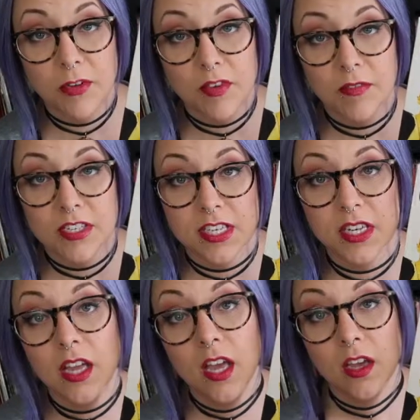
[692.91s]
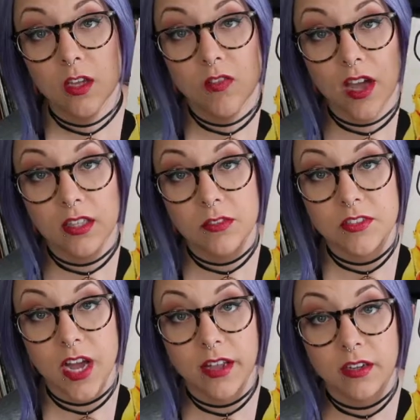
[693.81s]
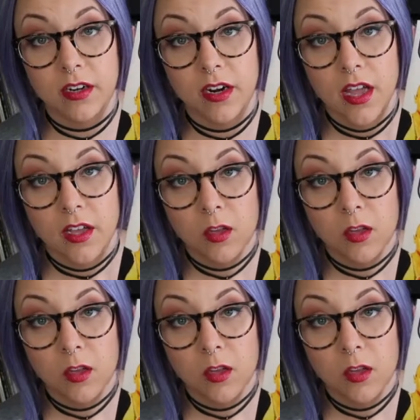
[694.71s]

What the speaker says: If you've never seen it, you've got Liv Tyler,